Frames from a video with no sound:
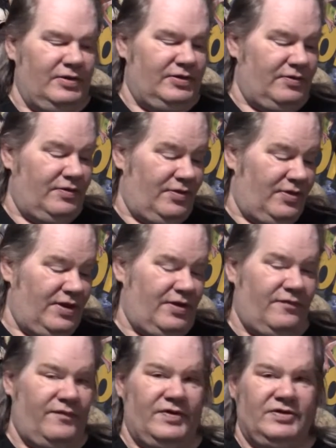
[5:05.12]
during
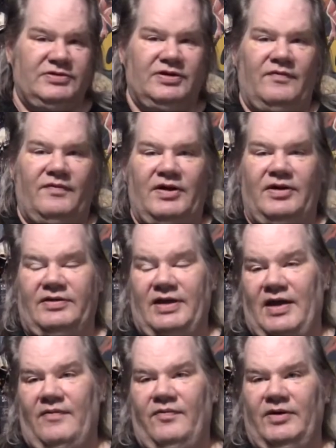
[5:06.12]
their version of uh, the
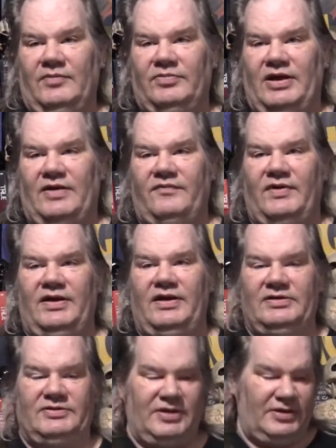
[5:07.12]
halfway to Black Friday
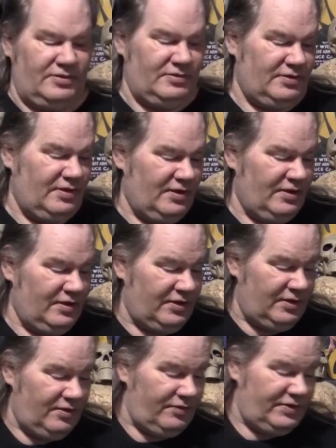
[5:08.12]
sale.
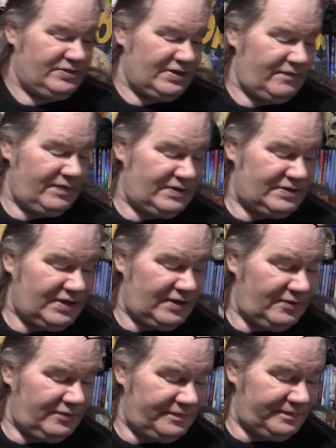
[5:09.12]
You know, the Severn
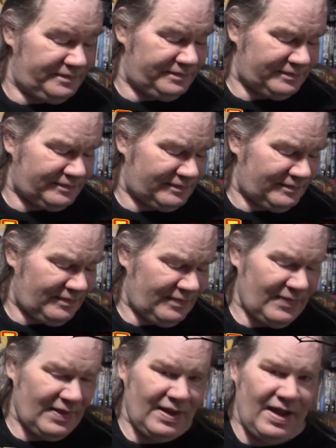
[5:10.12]
sale.
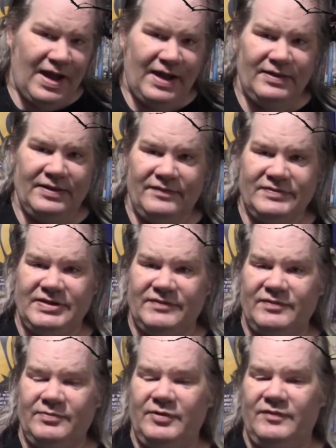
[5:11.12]
I love
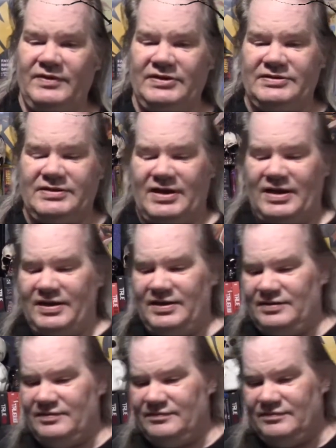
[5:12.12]
Severn movies. I